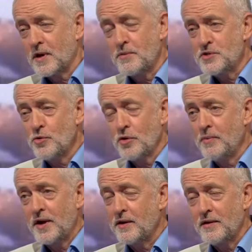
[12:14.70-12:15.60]
come and talk
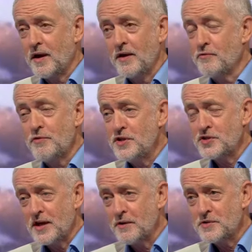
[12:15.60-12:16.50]
about it. I've
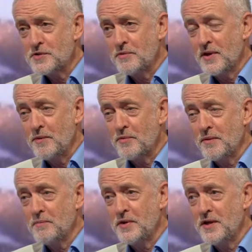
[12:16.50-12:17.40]
reached out to Labour
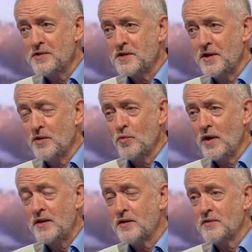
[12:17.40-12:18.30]
MPs in a
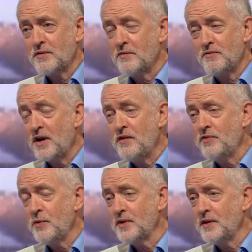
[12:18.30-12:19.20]
way that very
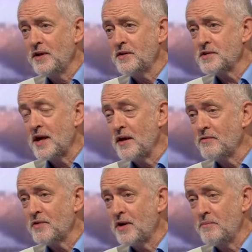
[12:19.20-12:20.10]
few other leaders
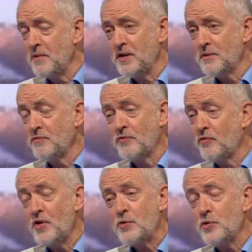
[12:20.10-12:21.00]
have. I meet them
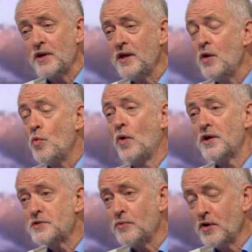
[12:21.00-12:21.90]
frequently,
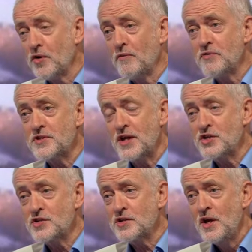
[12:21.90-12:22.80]
one-to-one -one
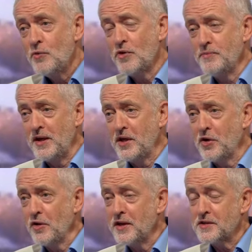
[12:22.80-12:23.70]
conversations with many
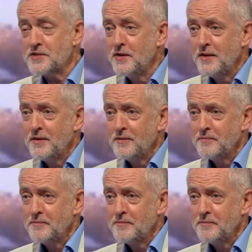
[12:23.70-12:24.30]
colleagues. You've